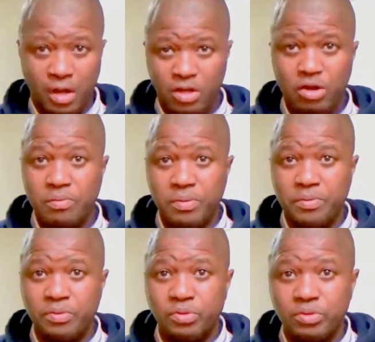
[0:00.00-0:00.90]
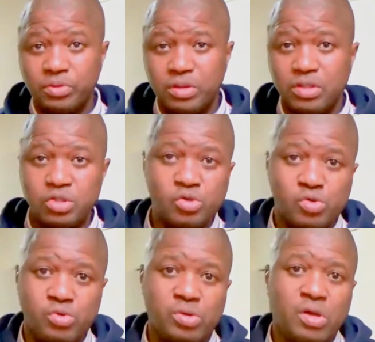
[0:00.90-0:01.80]
young people
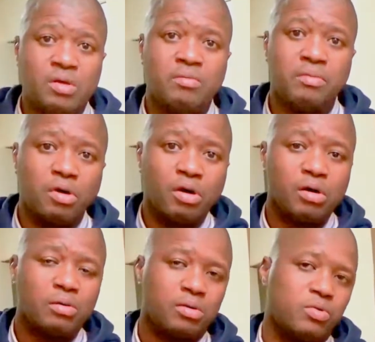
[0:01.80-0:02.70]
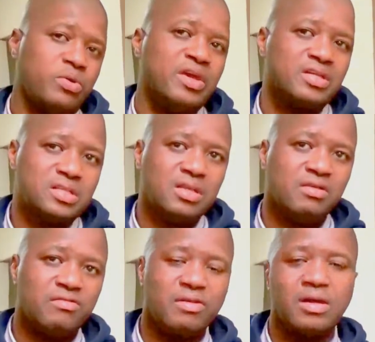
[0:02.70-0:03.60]
into more
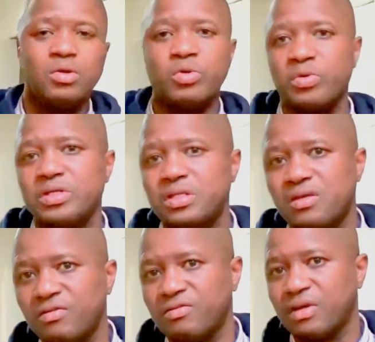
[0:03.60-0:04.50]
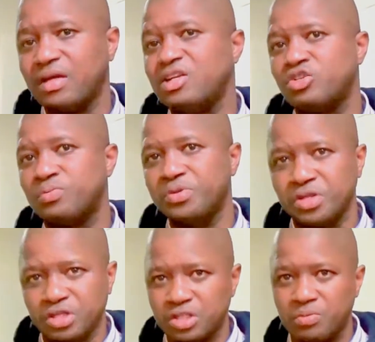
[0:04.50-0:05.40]
creative and lucrative and
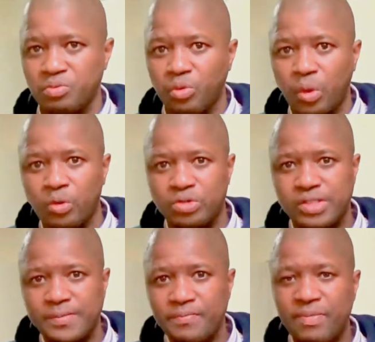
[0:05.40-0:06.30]
entrepreneurship roles.